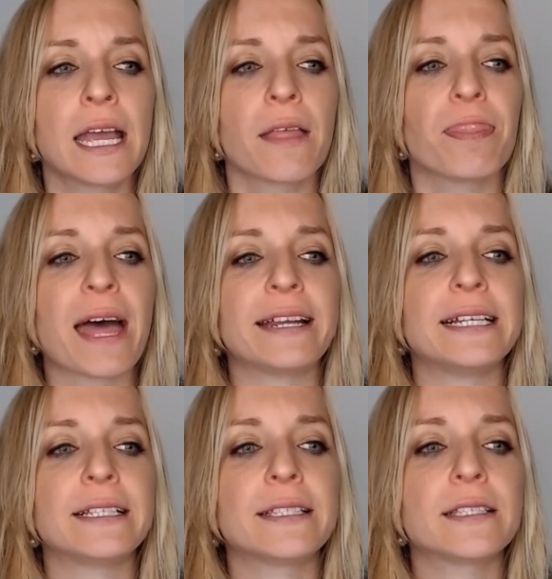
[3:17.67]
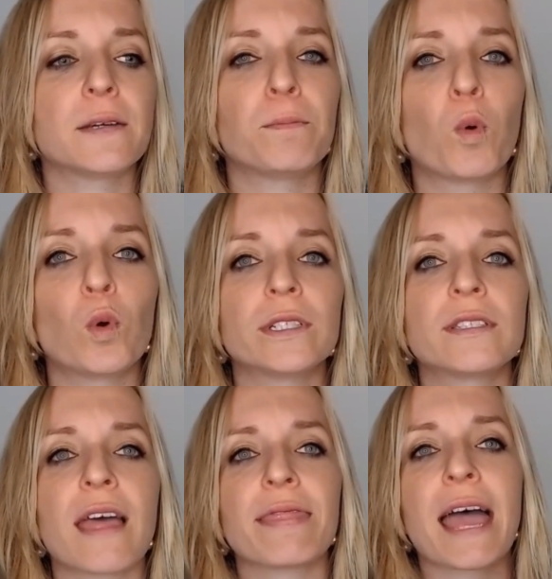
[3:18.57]
that it supports
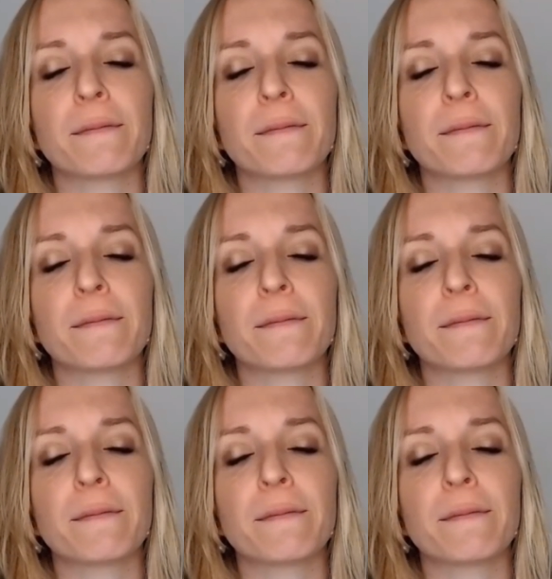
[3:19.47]
that that